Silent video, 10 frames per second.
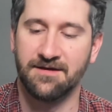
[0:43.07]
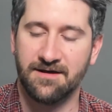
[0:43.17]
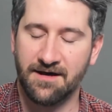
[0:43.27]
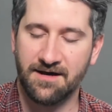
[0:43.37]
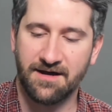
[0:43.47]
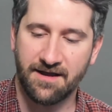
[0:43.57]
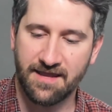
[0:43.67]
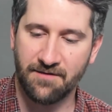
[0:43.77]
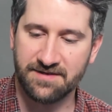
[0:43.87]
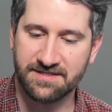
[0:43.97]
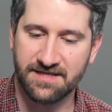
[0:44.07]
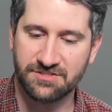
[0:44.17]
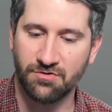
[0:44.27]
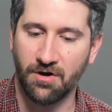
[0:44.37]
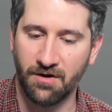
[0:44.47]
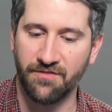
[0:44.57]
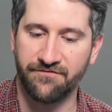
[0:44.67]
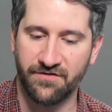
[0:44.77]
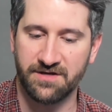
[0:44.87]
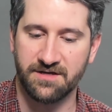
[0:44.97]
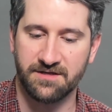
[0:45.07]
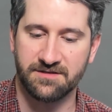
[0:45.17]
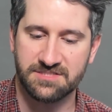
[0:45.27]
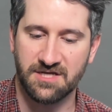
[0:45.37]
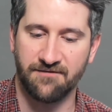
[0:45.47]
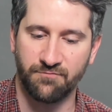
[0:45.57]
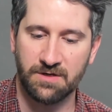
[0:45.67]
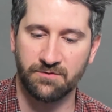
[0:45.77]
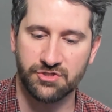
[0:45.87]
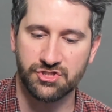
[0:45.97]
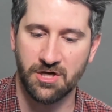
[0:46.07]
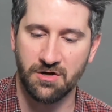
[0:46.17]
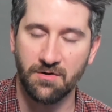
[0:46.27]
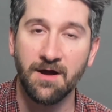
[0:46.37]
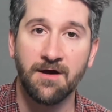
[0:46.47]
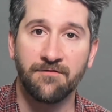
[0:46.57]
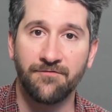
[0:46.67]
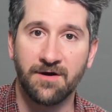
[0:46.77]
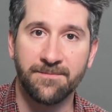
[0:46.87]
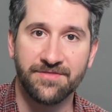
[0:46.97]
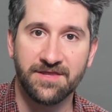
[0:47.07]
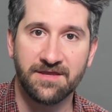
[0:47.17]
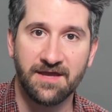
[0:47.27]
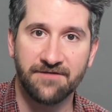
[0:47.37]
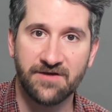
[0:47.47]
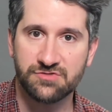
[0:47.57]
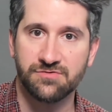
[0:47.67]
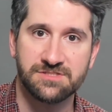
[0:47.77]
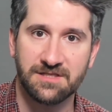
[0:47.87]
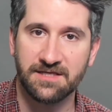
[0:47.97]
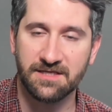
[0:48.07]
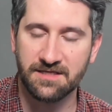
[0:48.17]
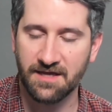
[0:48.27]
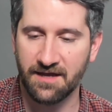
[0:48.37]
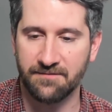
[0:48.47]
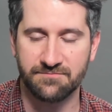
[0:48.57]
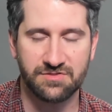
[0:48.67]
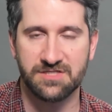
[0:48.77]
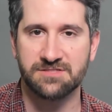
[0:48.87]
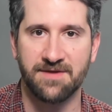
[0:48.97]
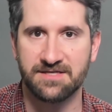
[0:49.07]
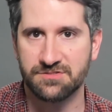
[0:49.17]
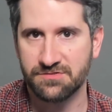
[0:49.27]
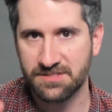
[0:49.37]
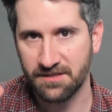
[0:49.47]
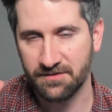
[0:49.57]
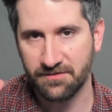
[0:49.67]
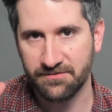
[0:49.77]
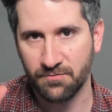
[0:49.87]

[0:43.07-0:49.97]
Uh, I can't wait to get to all the fun stuff we will show from the Adventurers League, Dungeon Masters Guild.